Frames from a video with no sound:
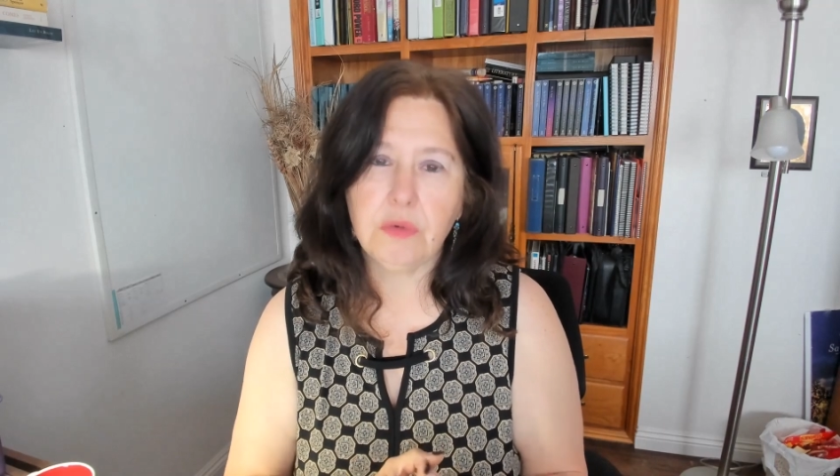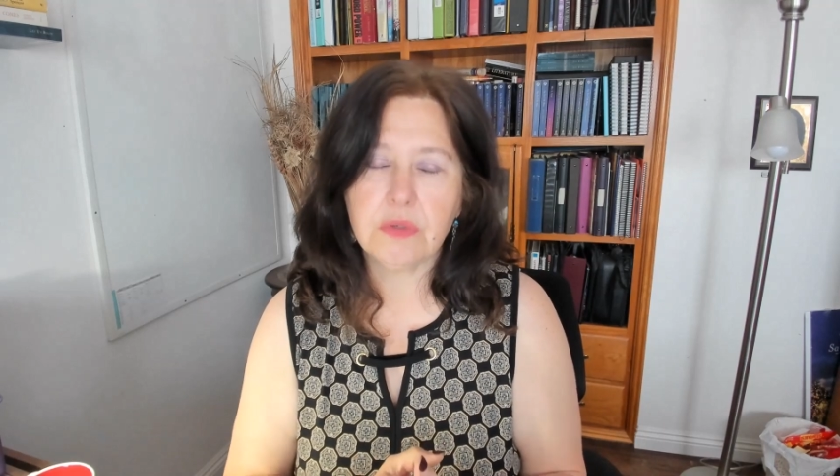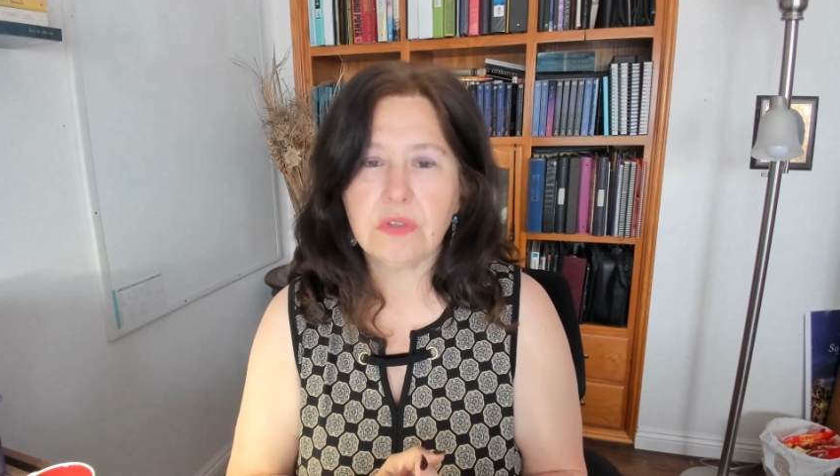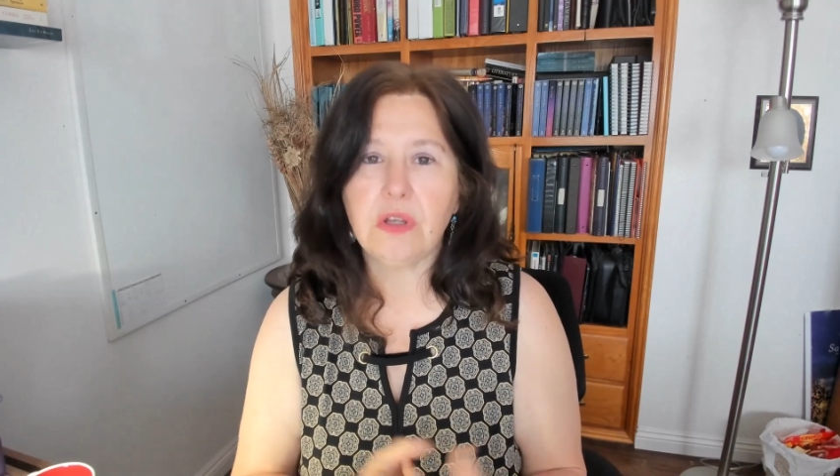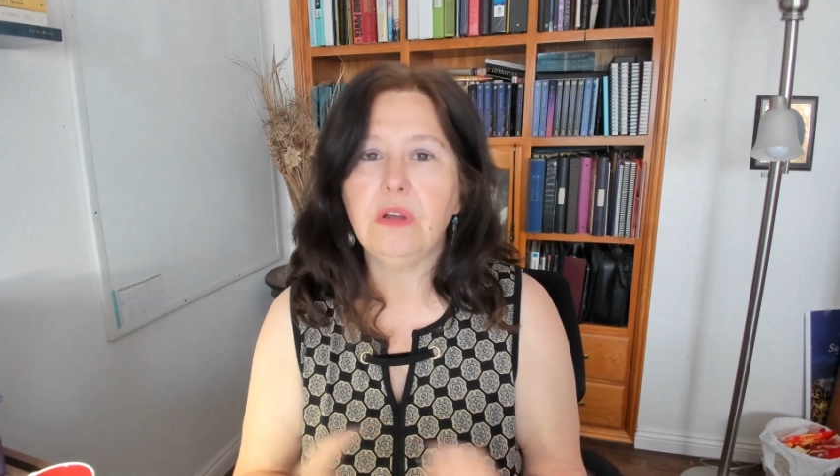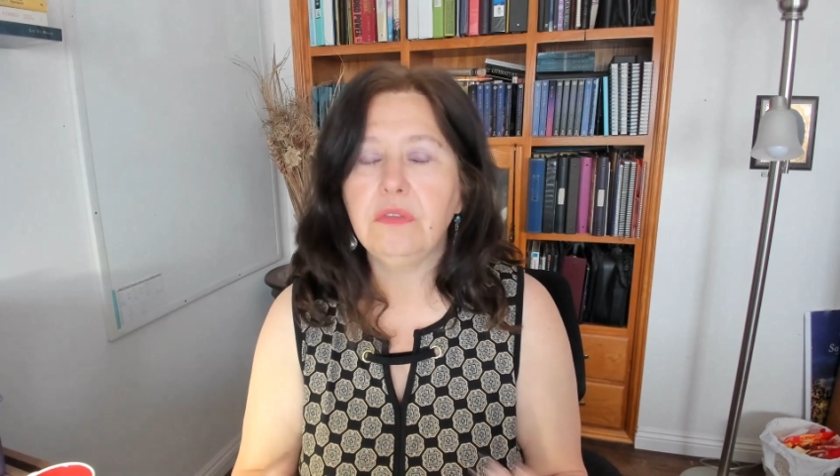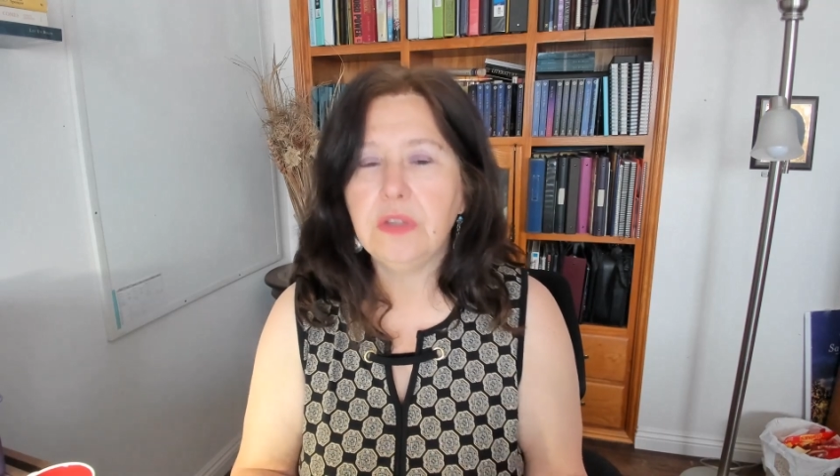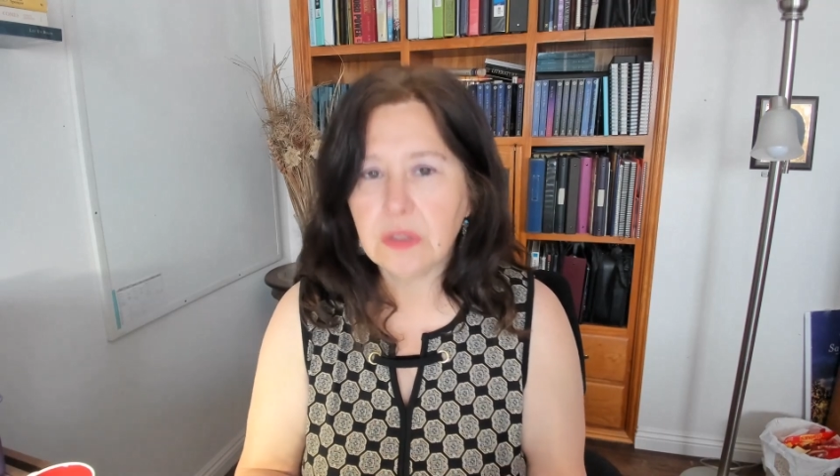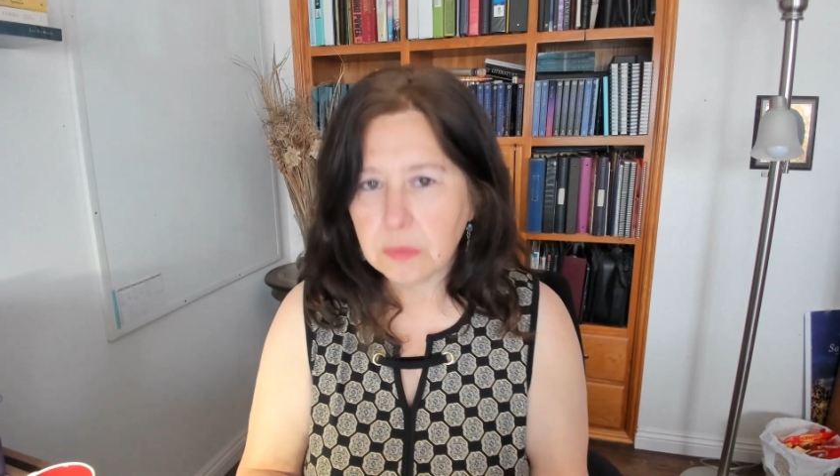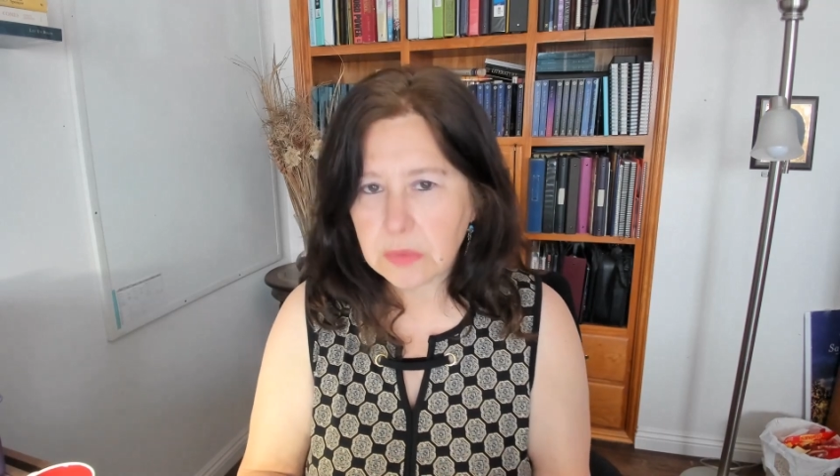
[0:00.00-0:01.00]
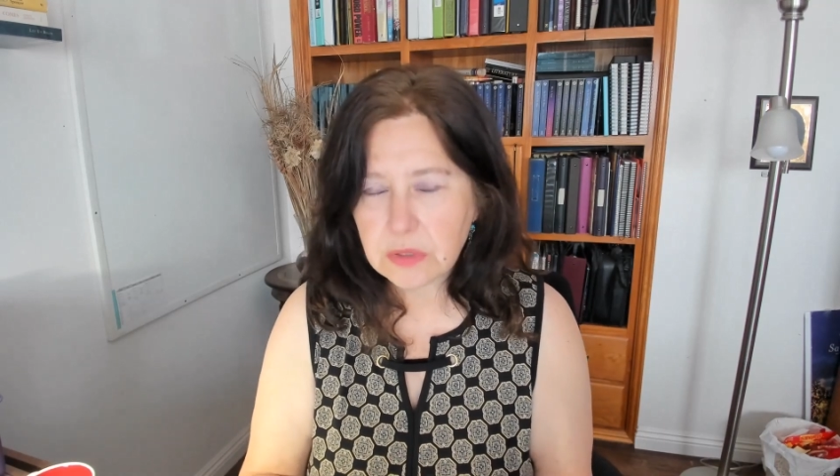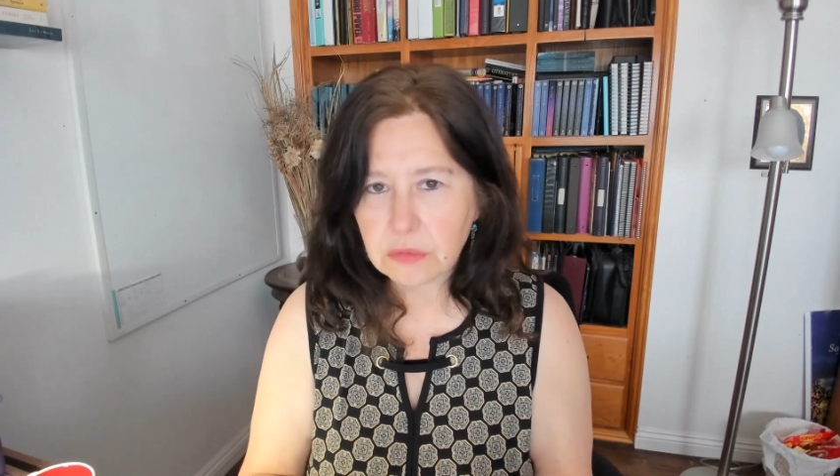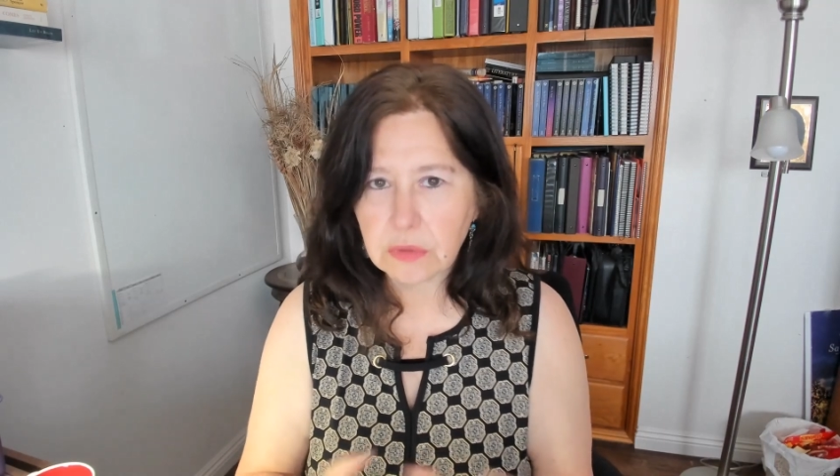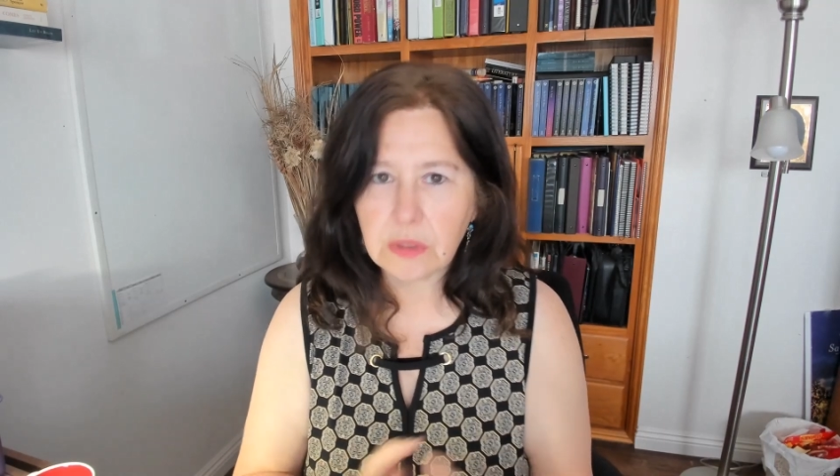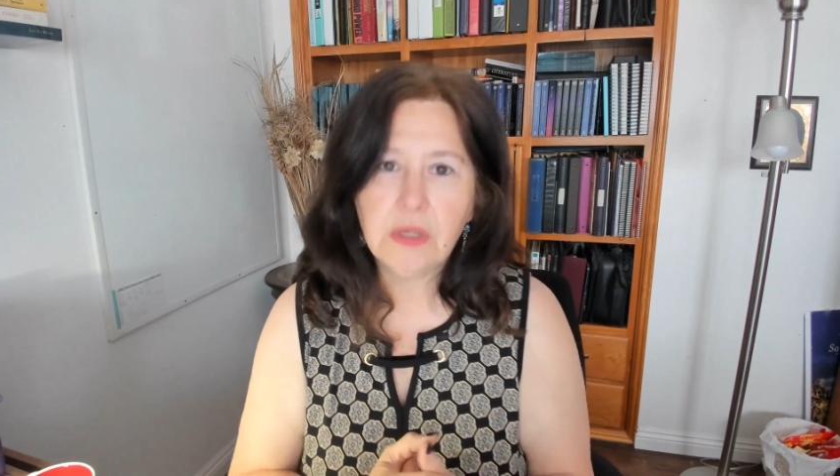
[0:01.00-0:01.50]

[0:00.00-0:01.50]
Who's solving the mystery.